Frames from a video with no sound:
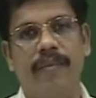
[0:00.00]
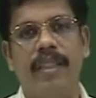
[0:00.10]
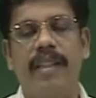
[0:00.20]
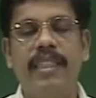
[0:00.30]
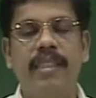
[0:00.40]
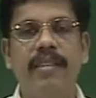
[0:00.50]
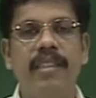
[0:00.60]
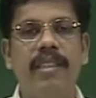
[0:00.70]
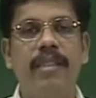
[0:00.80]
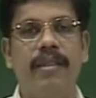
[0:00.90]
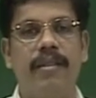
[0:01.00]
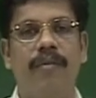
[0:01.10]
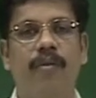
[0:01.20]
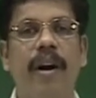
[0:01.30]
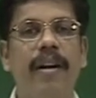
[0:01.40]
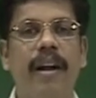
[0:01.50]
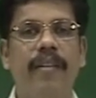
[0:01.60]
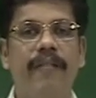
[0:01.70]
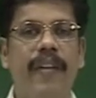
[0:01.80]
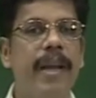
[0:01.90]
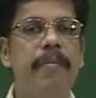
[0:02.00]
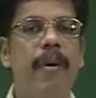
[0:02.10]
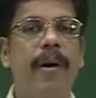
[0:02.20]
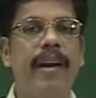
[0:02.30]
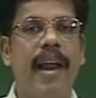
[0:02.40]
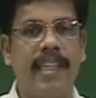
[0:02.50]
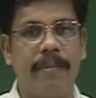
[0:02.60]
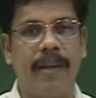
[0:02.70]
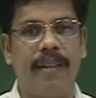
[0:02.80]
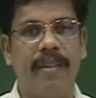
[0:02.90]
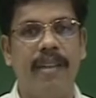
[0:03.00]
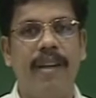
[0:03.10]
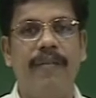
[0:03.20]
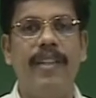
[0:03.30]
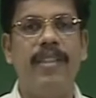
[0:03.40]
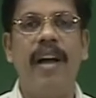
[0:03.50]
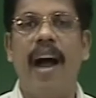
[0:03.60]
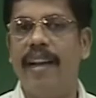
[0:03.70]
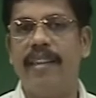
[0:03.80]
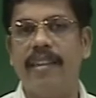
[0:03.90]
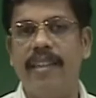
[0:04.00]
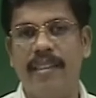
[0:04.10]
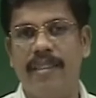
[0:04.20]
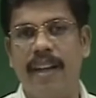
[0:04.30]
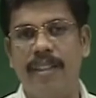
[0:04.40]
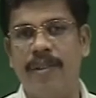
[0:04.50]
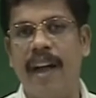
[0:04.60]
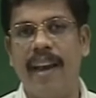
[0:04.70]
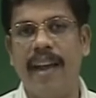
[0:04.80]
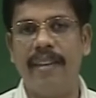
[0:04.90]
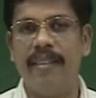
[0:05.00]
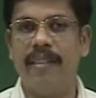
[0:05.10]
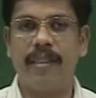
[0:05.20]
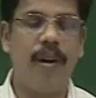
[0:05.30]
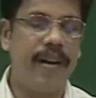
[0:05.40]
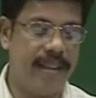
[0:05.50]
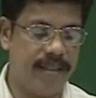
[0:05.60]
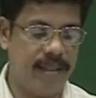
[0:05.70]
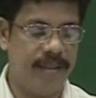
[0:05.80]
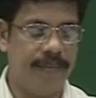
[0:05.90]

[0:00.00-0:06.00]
This is one very important aspect which Heidegger is trying to highlight in this context.